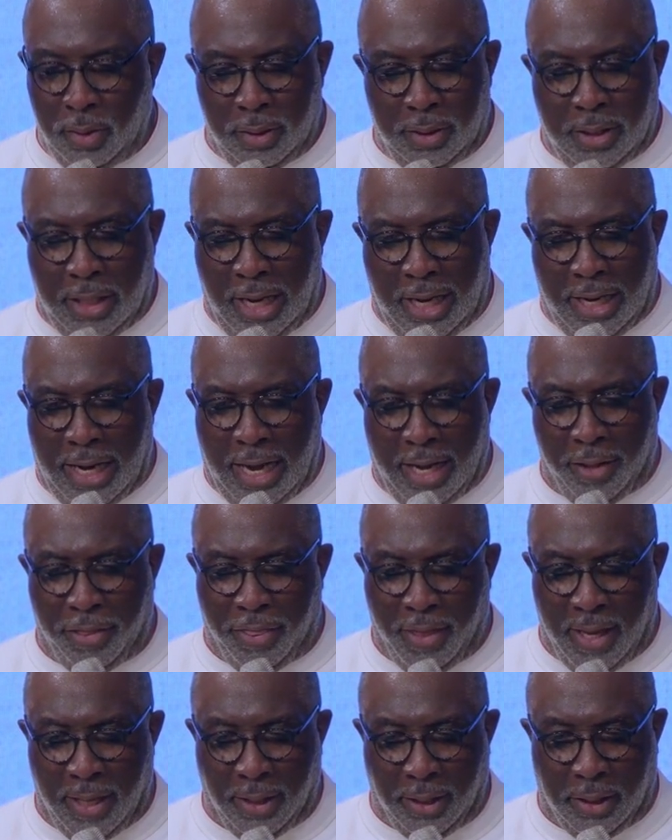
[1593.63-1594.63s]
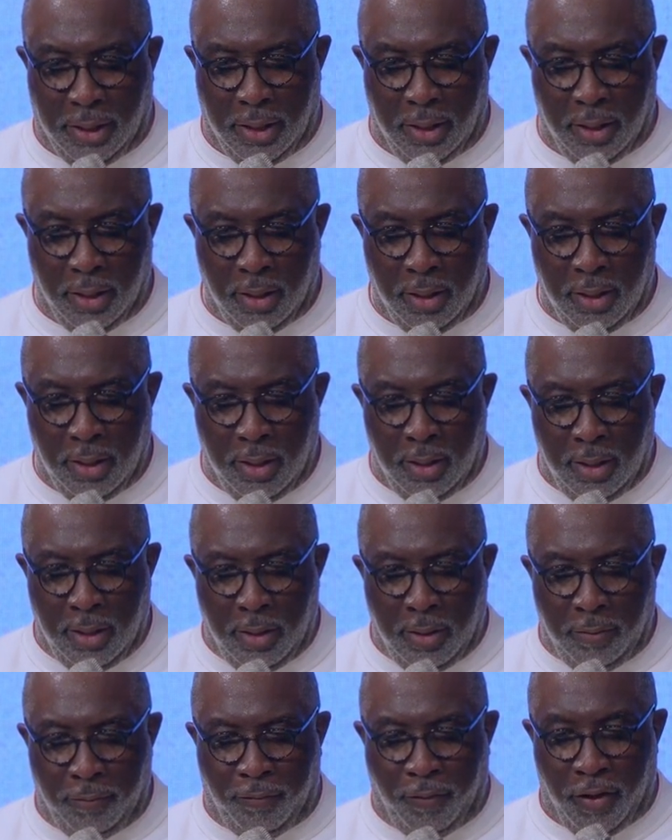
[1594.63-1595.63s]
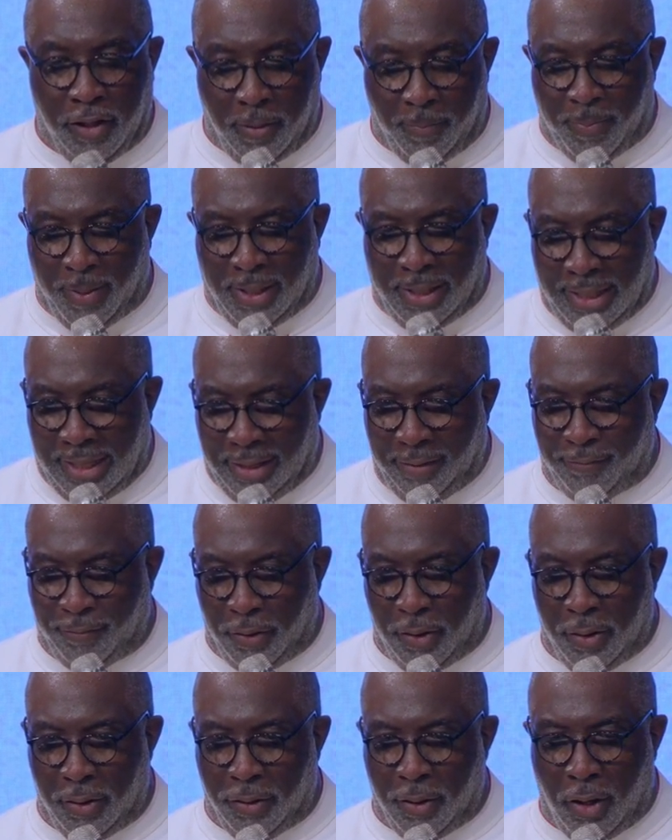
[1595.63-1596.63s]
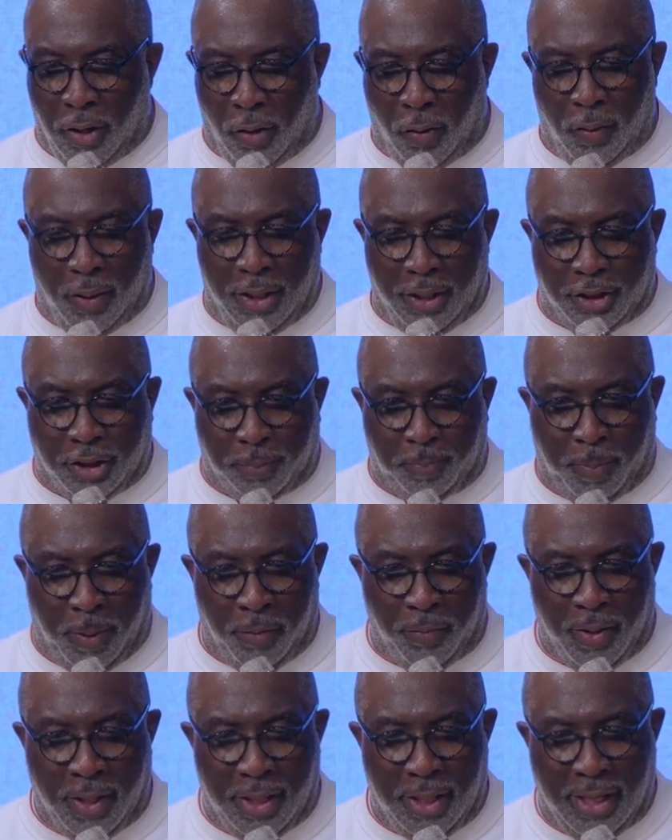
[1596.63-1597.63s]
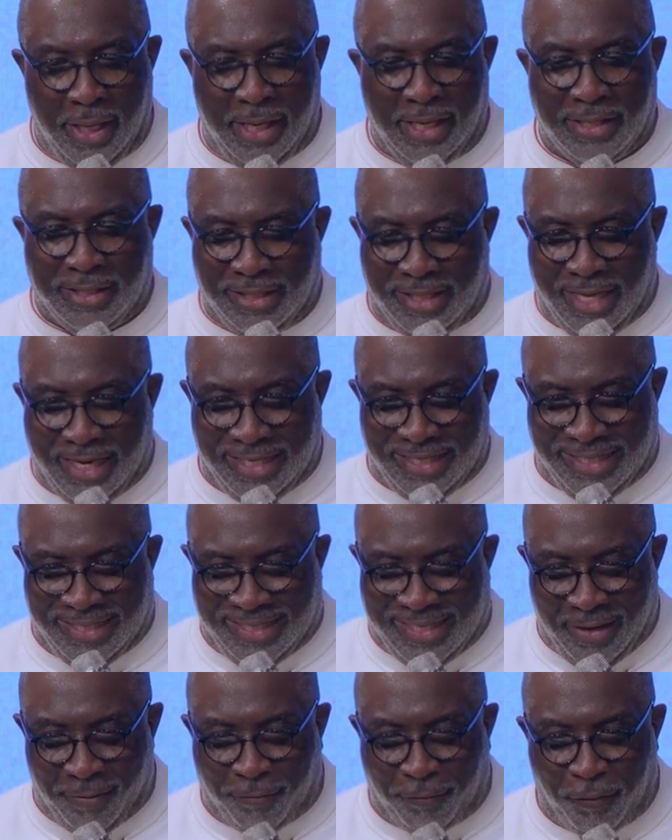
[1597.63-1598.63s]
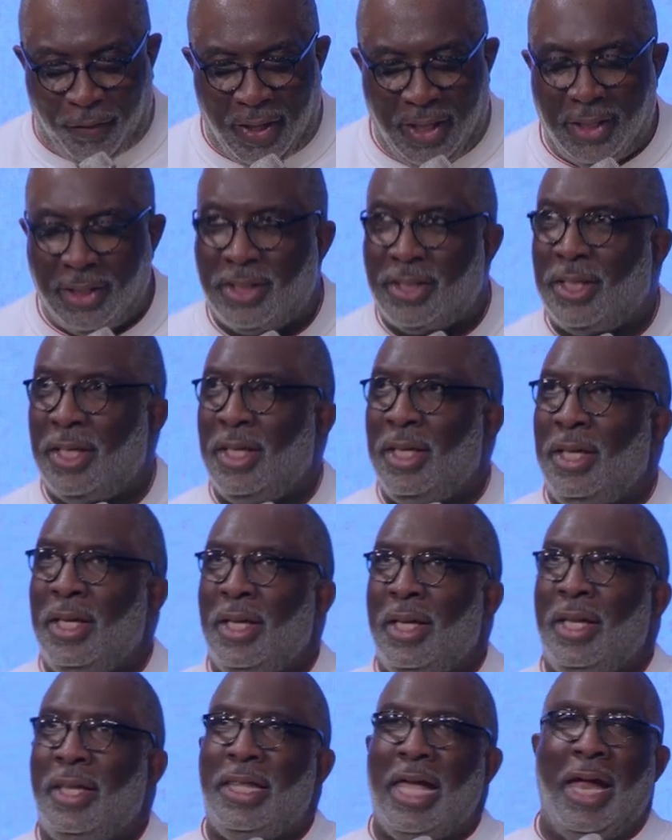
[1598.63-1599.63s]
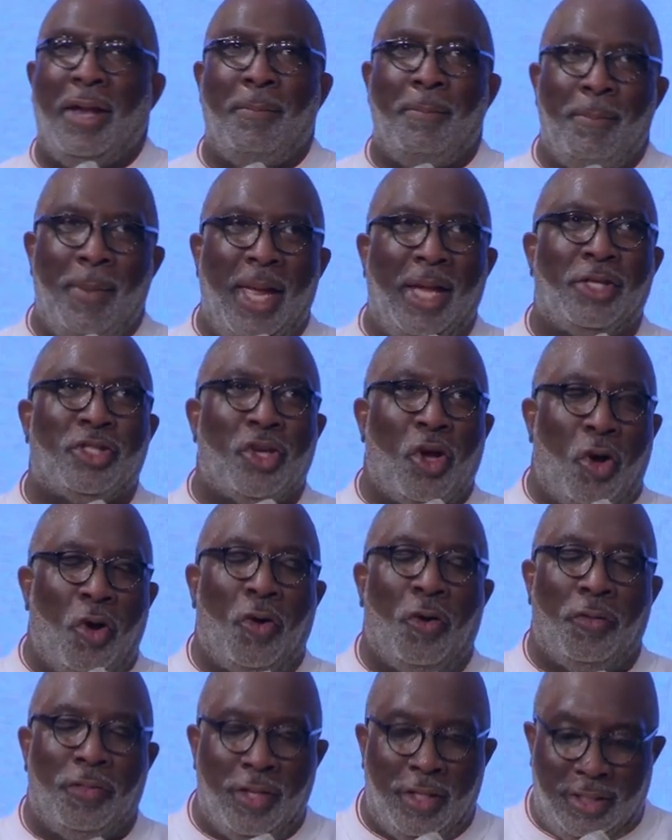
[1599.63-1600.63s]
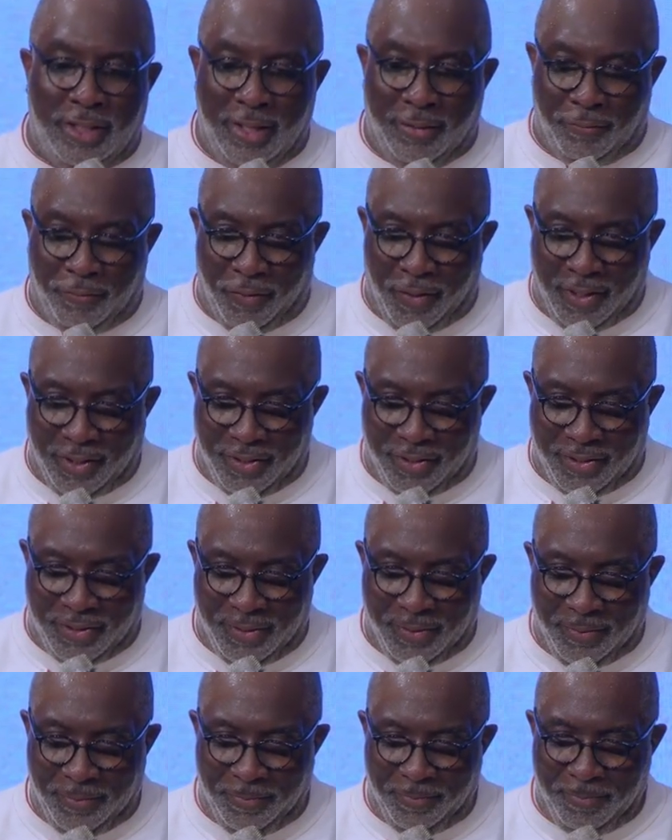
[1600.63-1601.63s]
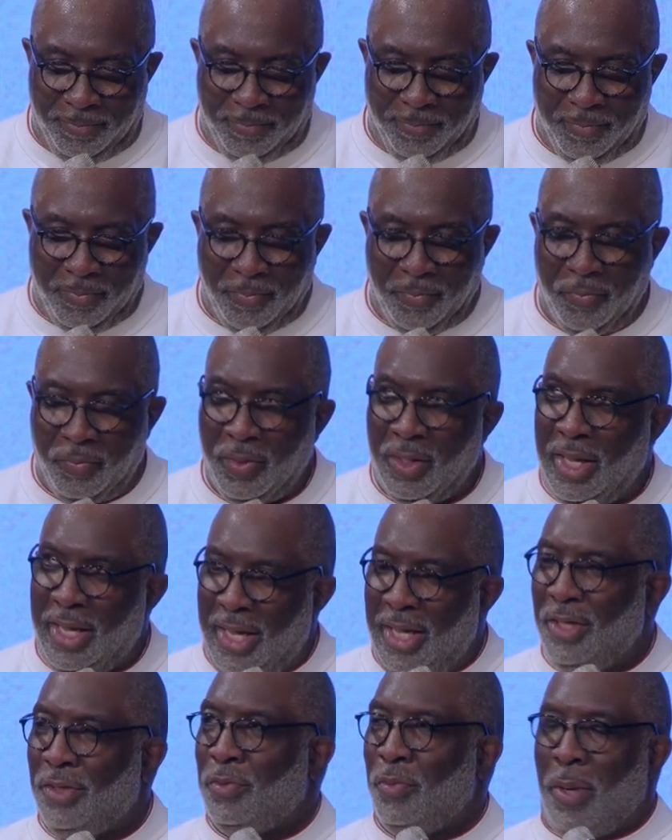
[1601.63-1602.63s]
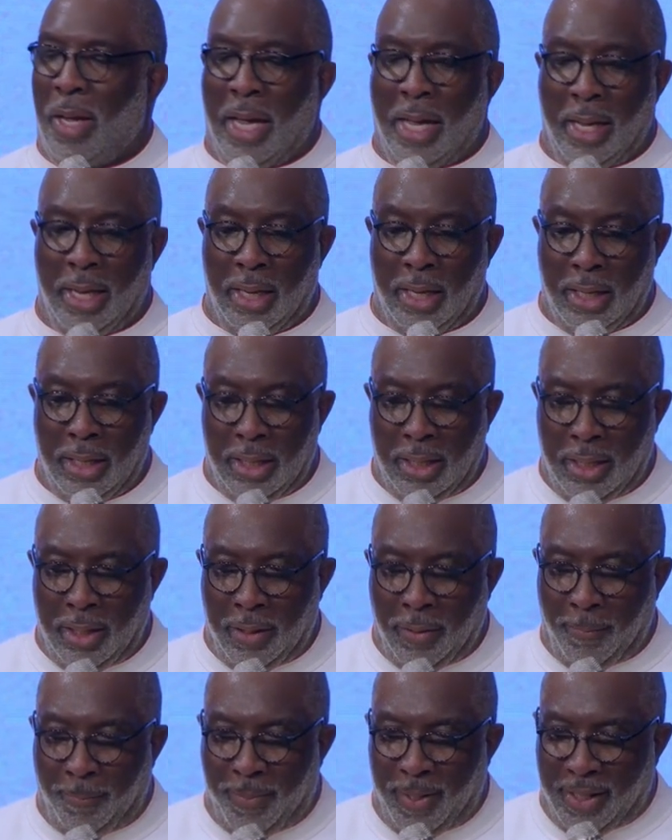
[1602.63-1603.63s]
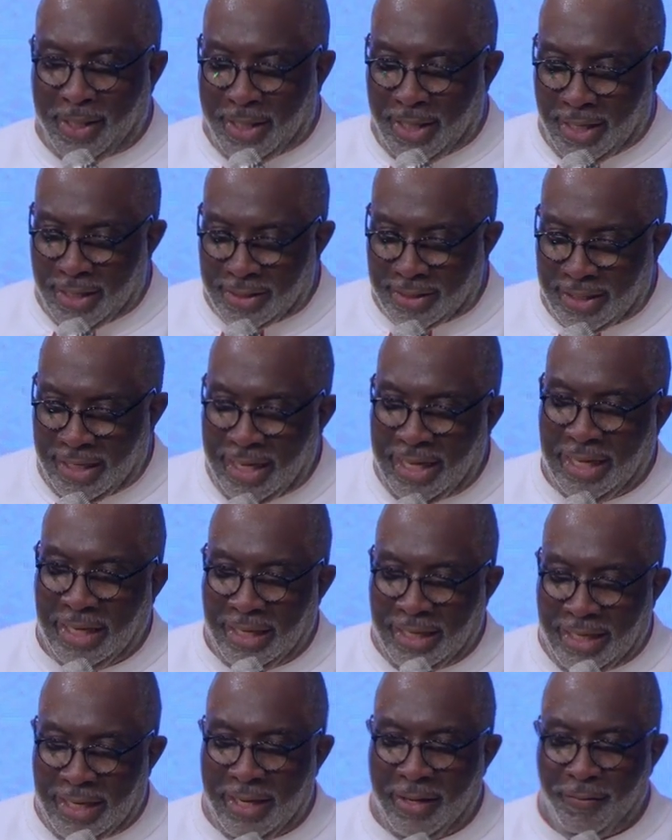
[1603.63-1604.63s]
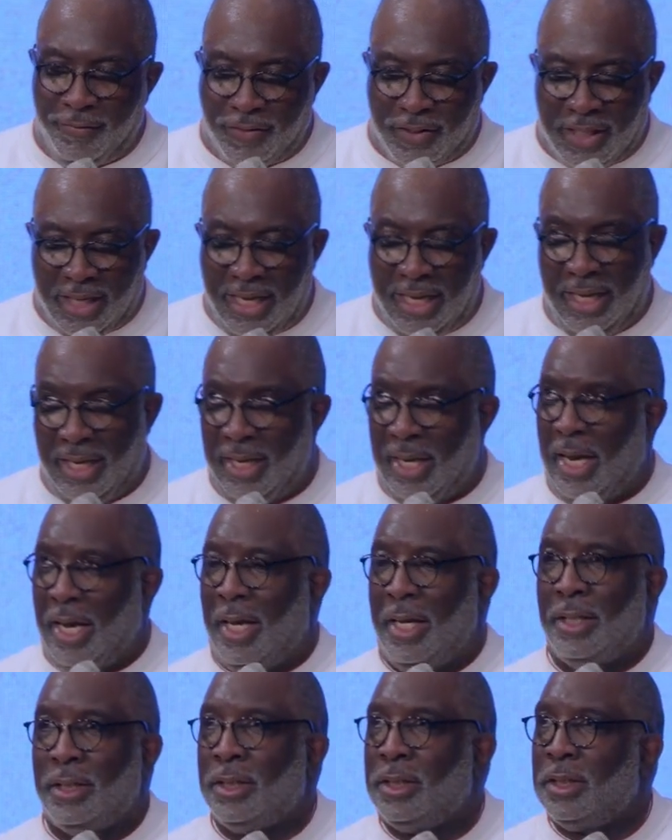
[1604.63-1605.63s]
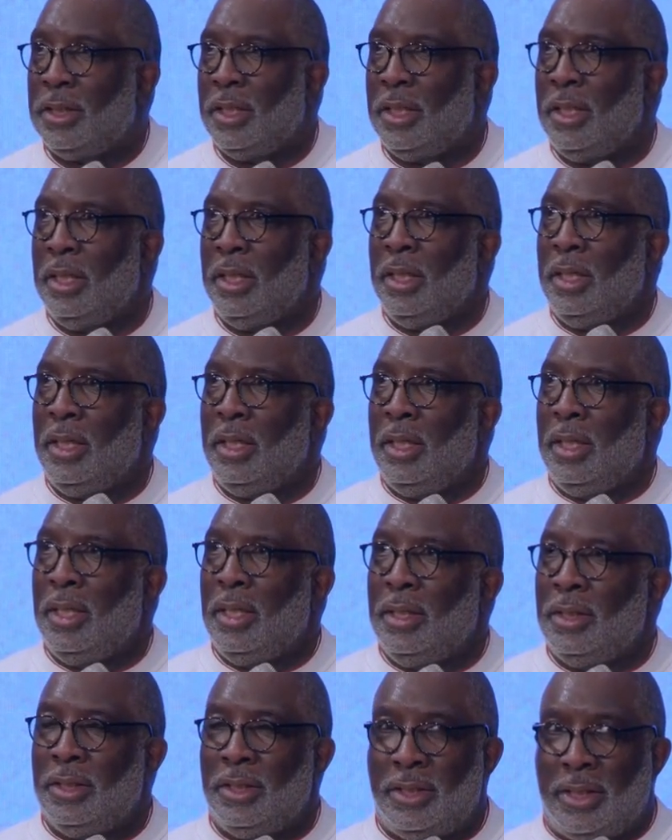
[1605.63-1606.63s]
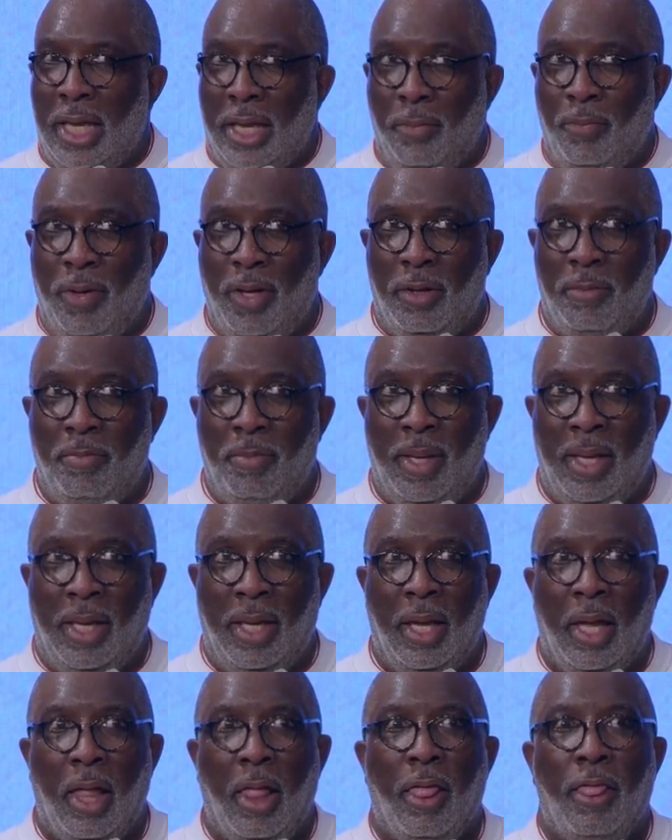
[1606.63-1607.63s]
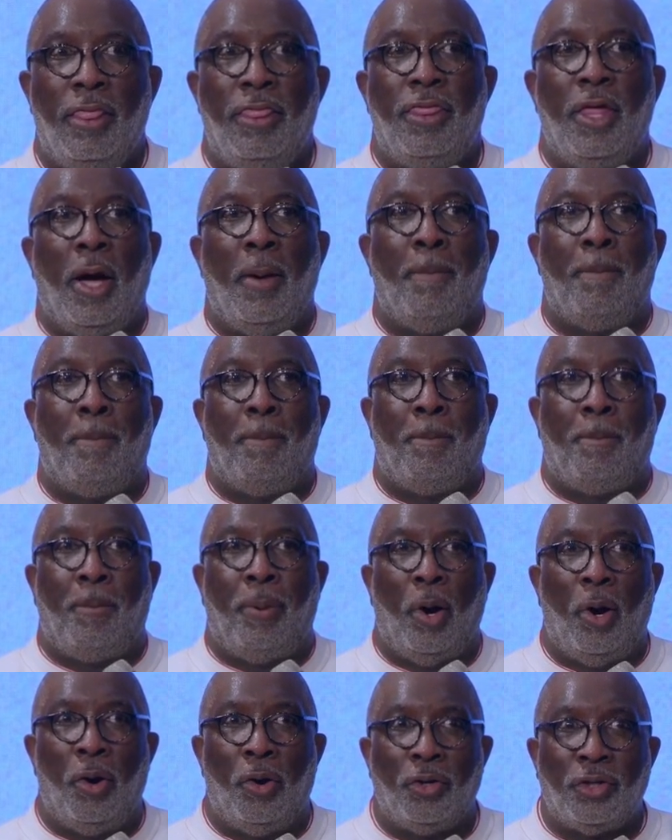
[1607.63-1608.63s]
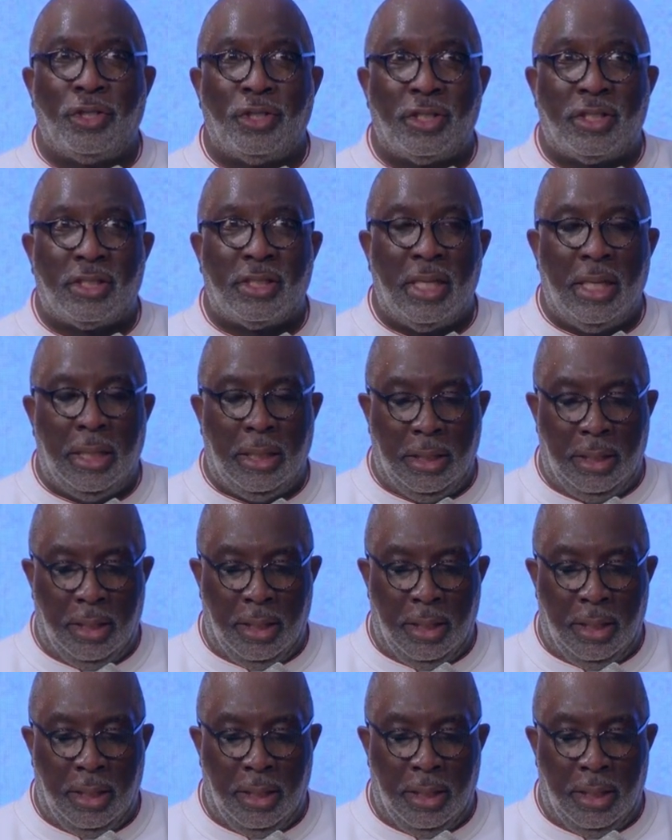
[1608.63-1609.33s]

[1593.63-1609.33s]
God, I thank you. For the believer, the Holy Spirit is the difference that makes all the difference. Here's why. Because he lives in us. Stay with me. The person